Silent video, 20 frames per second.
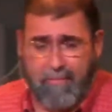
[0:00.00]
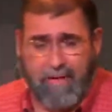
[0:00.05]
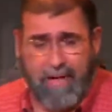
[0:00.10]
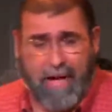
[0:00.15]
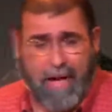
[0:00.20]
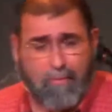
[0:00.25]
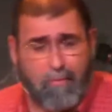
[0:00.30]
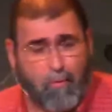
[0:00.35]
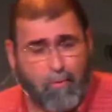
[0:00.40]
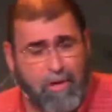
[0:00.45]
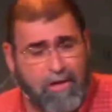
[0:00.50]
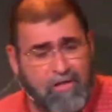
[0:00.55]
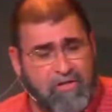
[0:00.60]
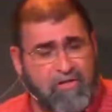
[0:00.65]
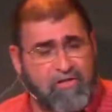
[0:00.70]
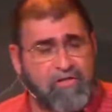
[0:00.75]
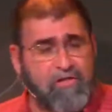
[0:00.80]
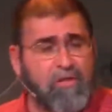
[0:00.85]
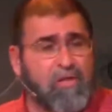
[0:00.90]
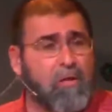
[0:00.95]
the
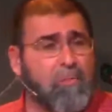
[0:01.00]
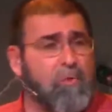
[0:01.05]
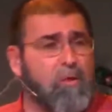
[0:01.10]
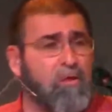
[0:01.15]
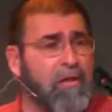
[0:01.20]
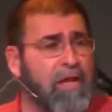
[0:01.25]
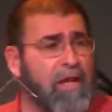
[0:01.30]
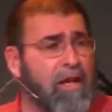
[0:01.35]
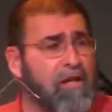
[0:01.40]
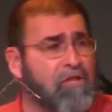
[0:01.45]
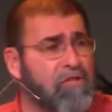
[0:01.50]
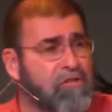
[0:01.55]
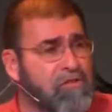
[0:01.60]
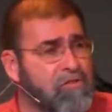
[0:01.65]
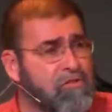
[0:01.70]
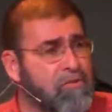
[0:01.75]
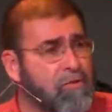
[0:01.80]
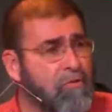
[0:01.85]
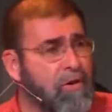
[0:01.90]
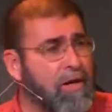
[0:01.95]
Operations and
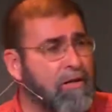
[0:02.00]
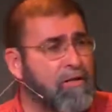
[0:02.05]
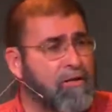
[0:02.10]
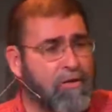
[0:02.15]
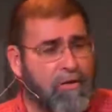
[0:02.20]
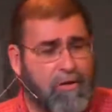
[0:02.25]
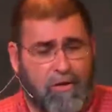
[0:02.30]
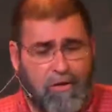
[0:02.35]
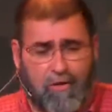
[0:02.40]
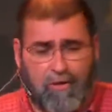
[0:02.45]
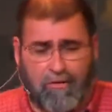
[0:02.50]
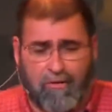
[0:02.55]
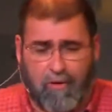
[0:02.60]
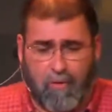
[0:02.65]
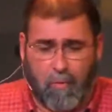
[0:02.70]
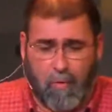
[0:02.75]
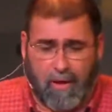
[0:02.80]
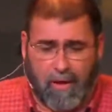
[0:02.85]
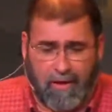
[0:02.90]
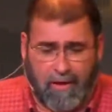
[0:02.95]
Communications Director here at
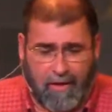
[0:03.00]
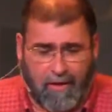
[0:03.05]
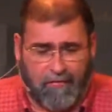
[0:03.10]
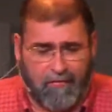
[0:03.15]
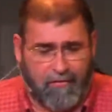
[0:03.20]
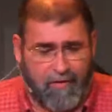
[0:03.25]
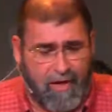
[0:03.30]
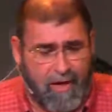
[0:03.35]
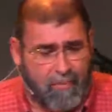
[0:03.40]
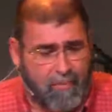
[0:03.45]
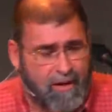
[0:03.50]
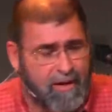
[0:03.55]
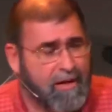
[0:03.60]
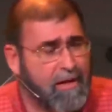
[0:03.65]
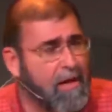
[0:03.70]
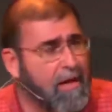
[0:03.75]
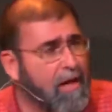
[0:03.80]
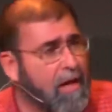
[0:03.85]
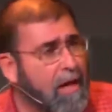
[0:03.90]
Wyandotte Family.